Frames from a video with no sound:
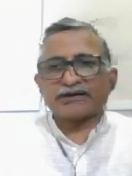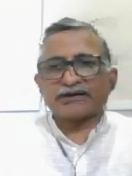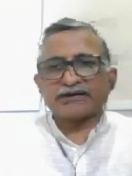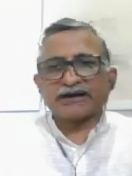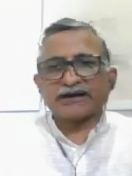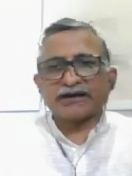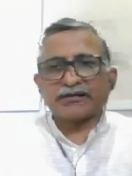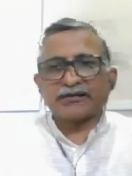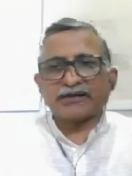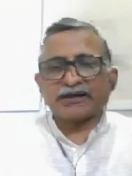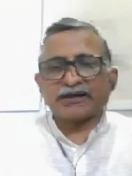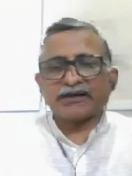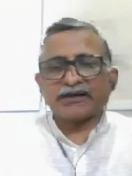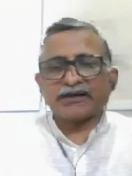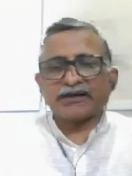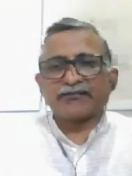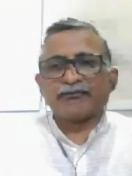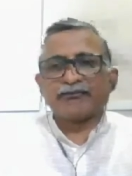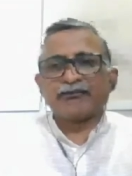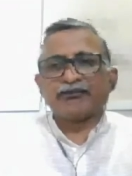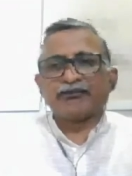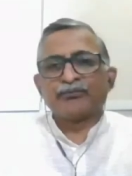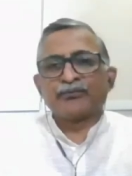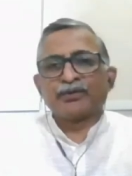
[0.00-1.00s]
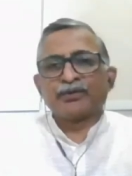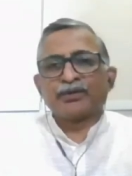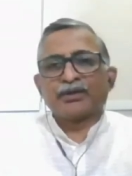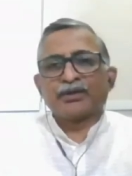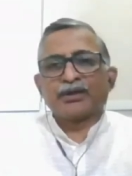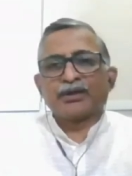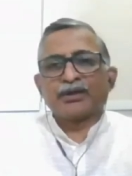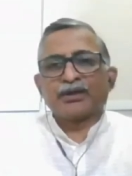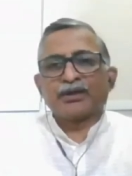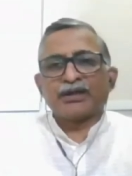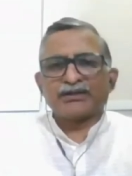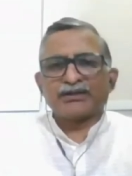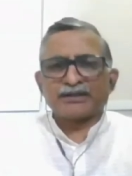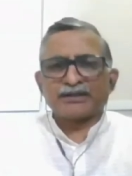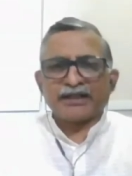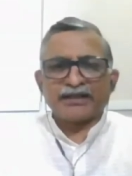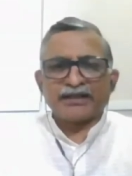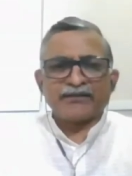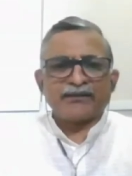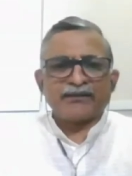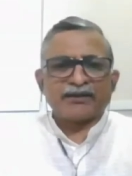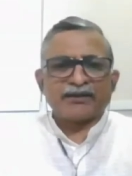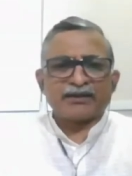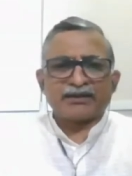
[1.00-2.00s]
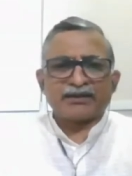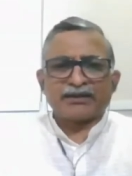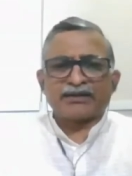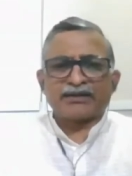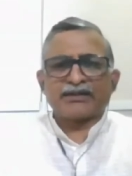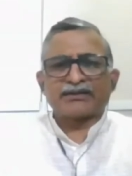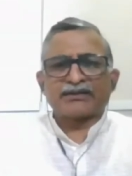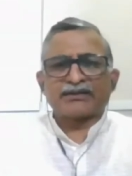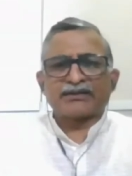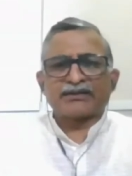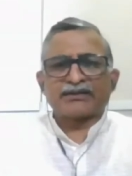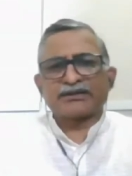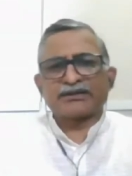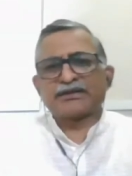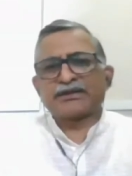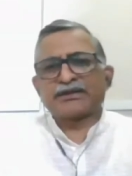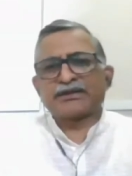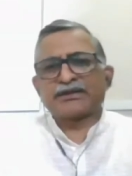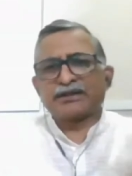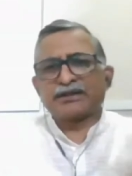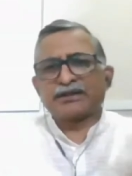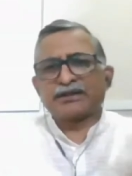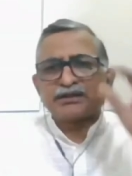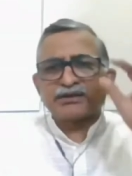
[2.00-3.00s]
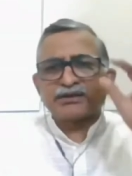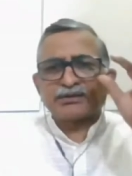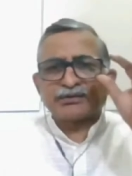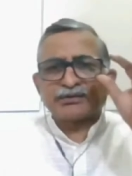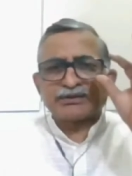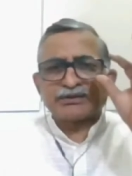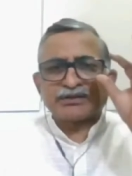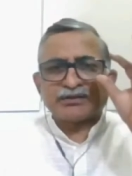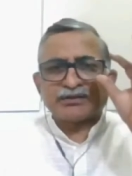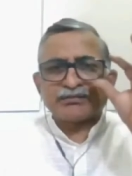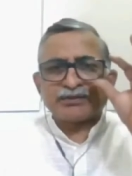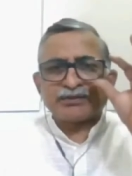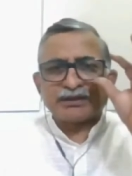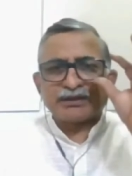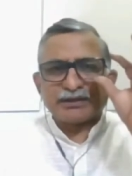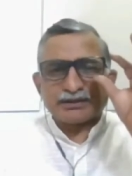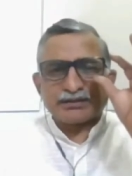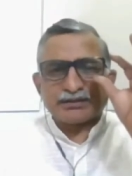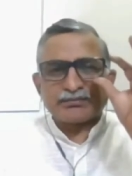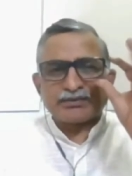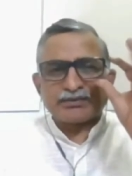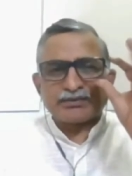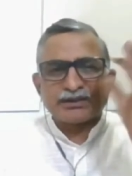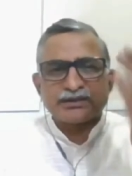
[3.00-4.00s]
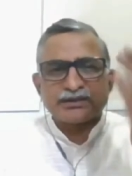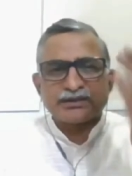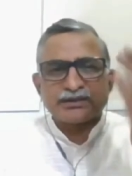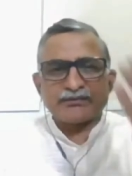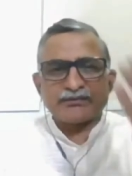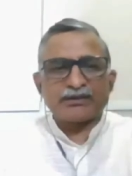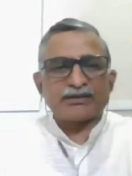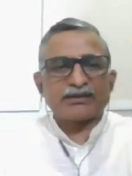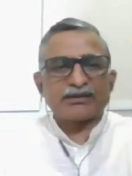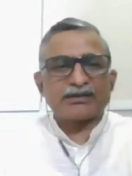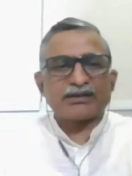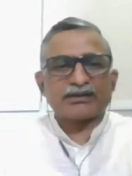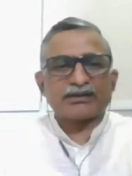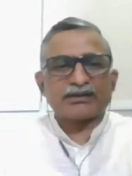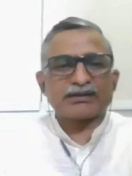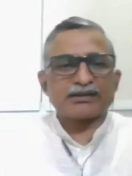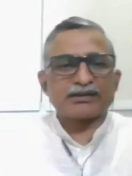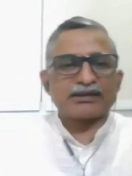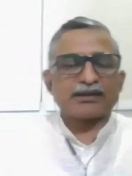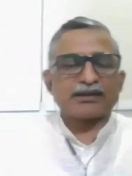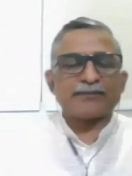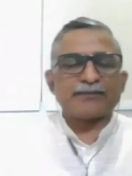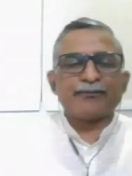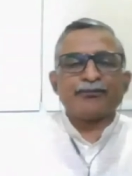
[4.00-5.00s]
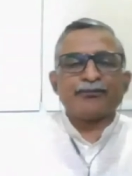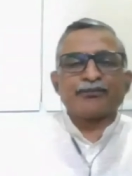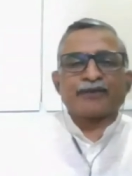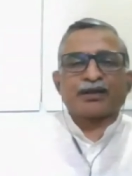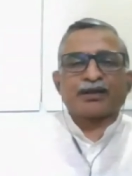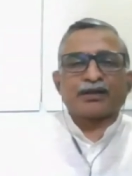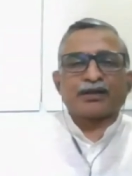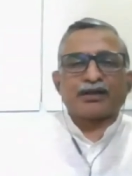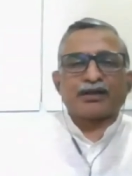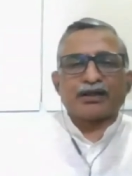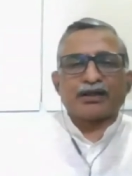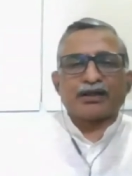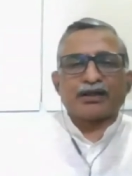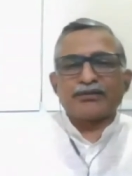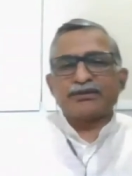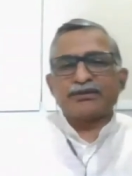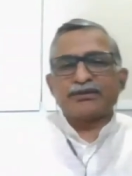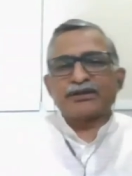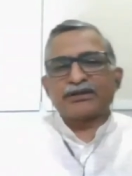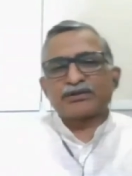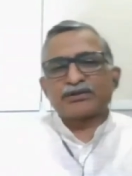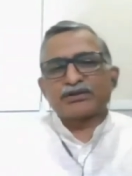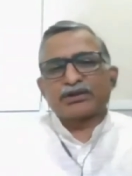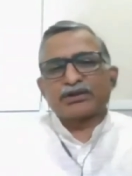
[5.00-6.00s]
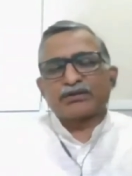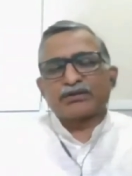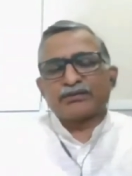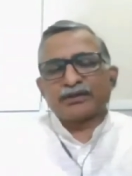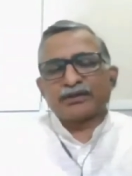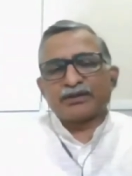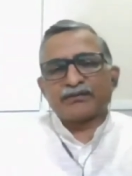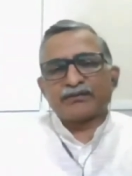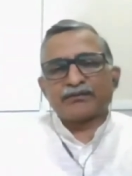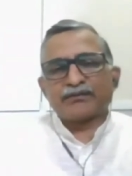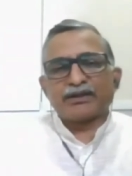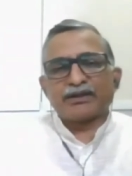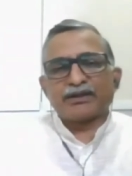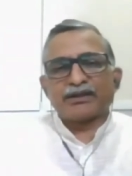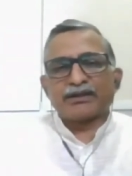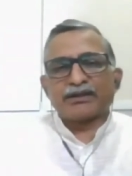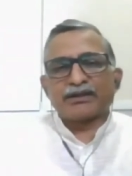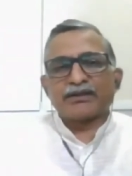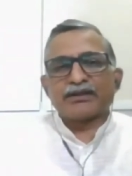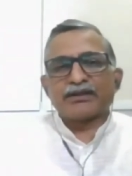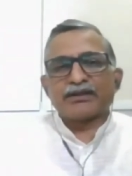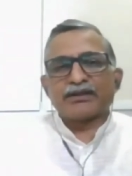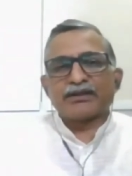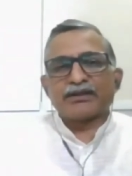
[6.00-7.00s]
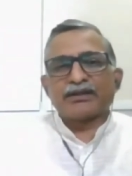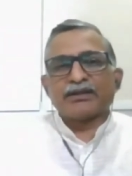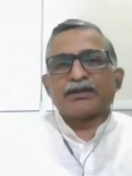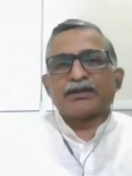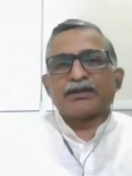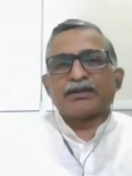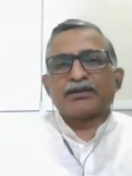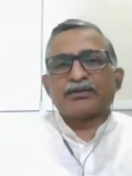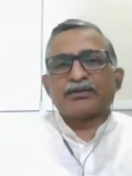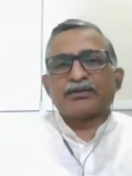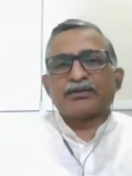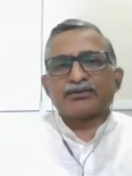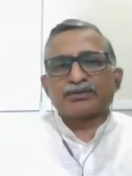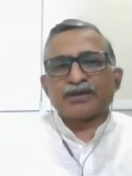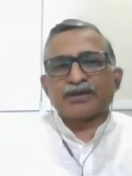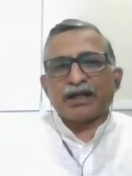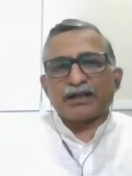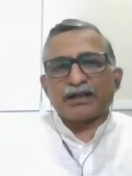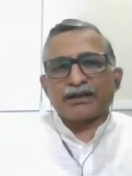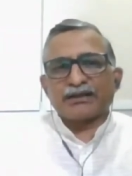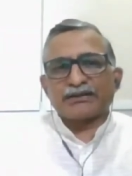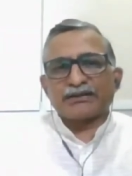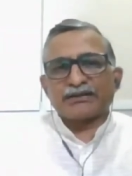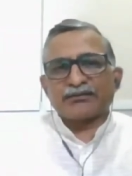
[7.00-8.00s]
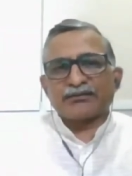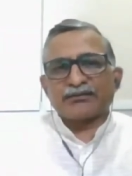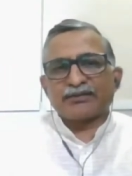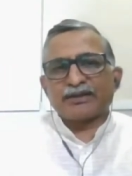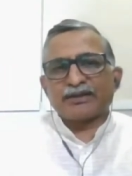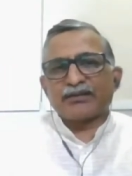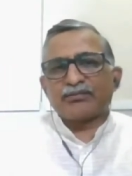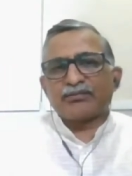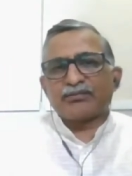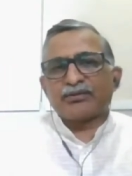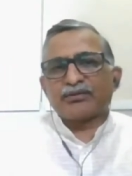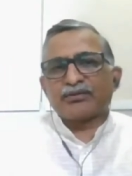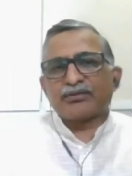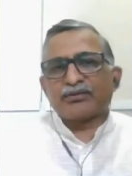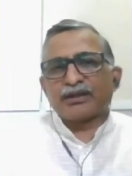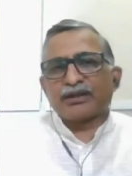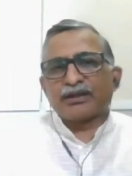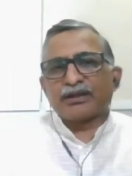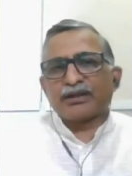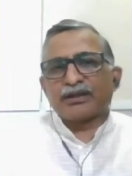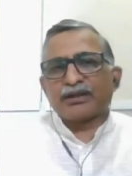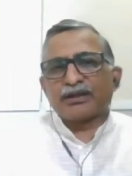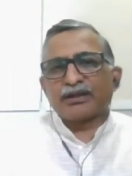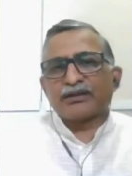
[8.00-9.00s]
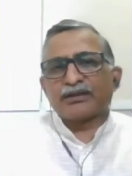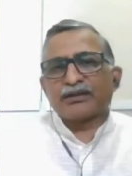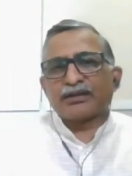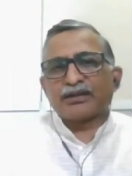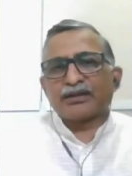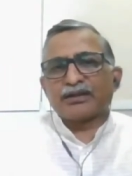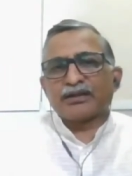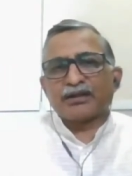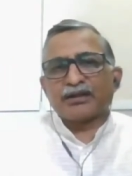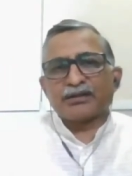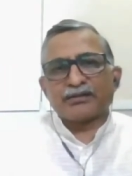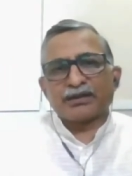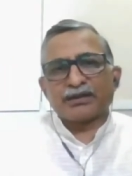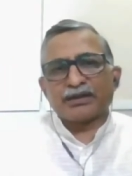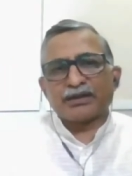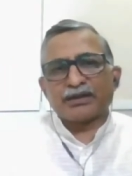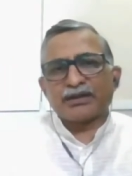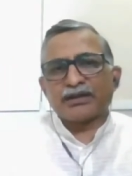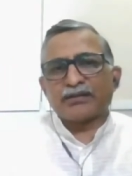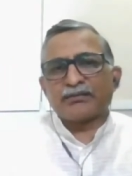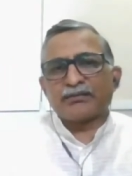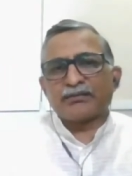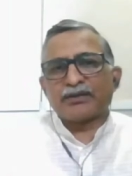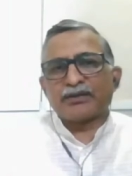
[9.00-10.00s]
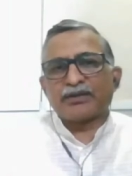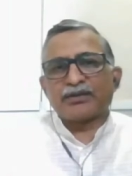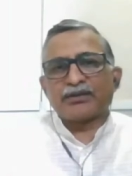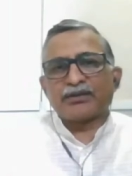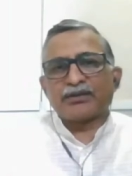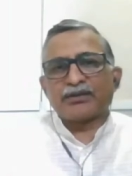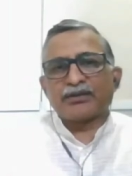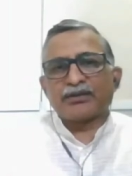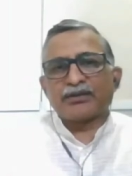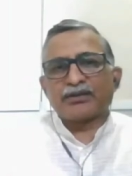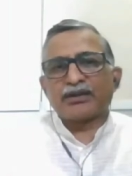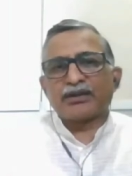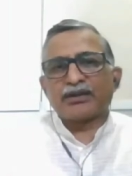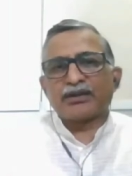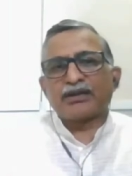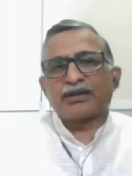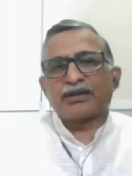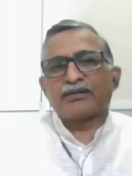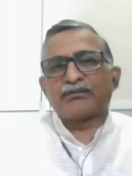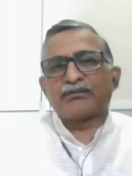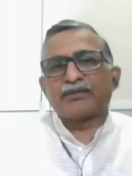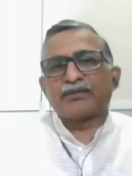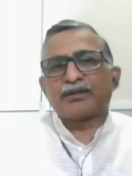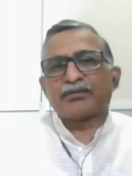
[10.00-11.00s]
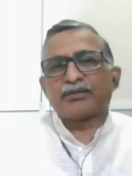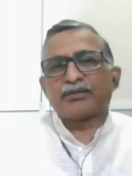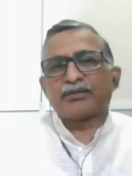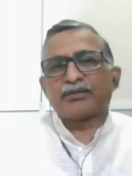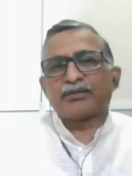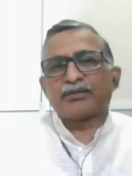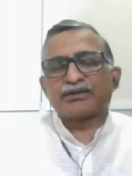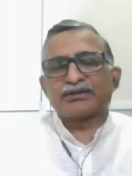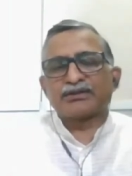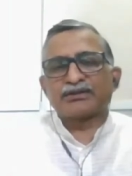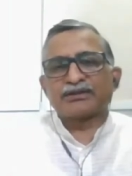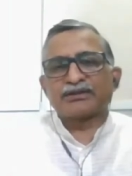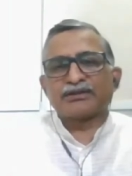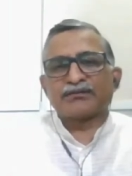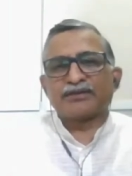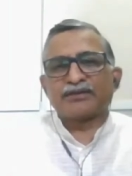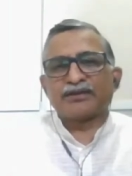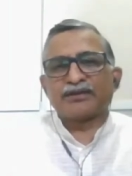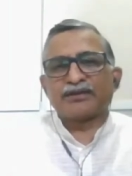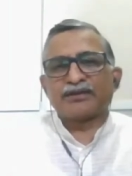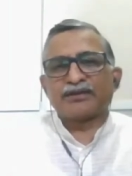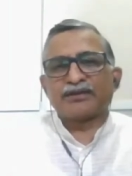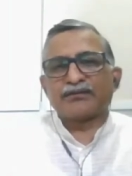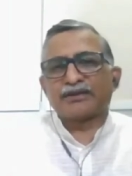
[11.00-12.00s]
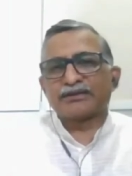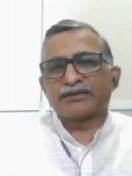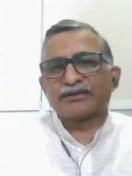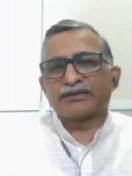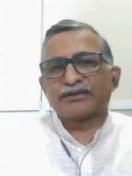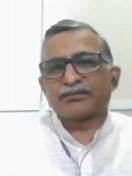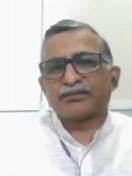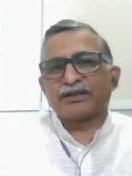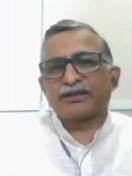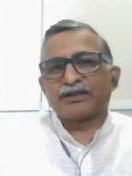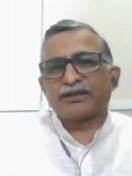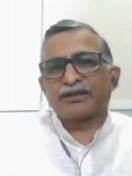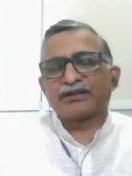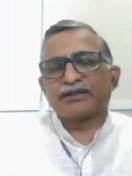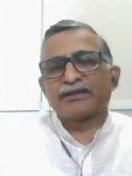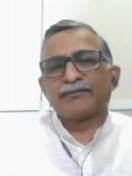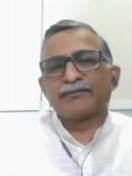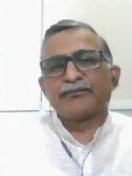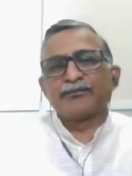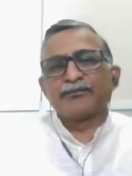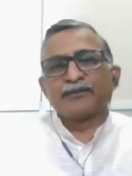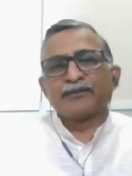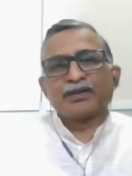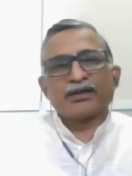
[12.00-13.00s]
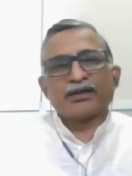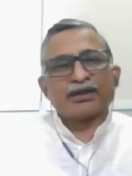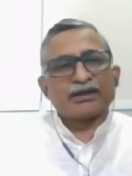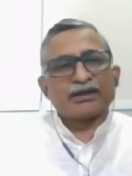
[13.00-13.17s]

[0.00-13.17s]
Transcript: and impress anybody. And the scientific literature. Recently also we submitted some scientific literature. Dr. Uh, Galib is also aware of that. Use data is available today, uh, even on mercurial formulation safety efficacy front.